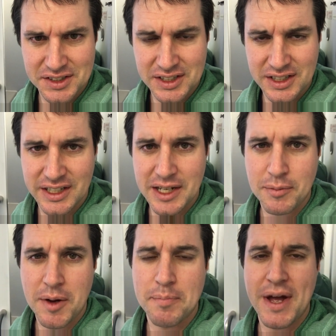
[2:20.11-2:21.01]
to get
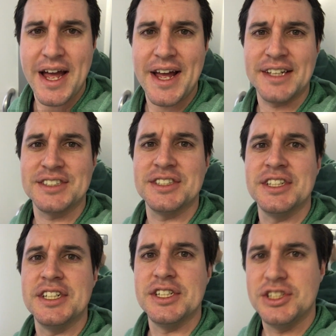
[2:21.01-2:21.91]
my bags,
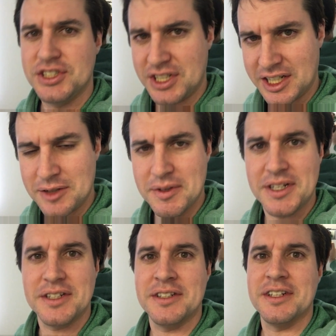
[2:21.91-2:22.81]
check them
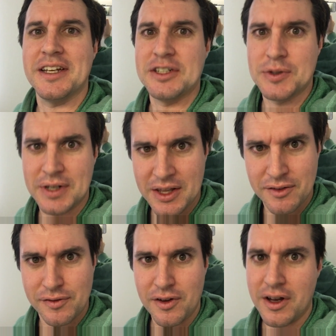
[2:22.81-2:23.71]
in and do
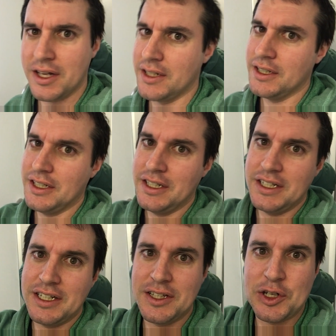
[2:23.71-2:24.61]
another flight,
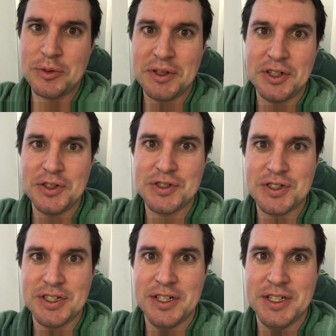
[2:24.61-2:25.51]
and then I'll be at
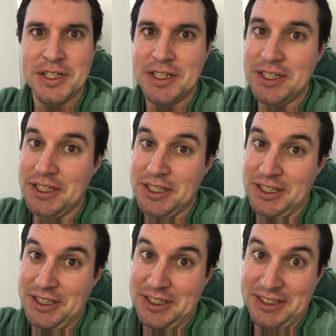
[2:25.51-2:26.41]
Houston.
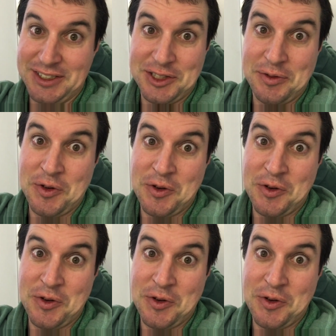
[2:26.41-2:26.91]
This is going to be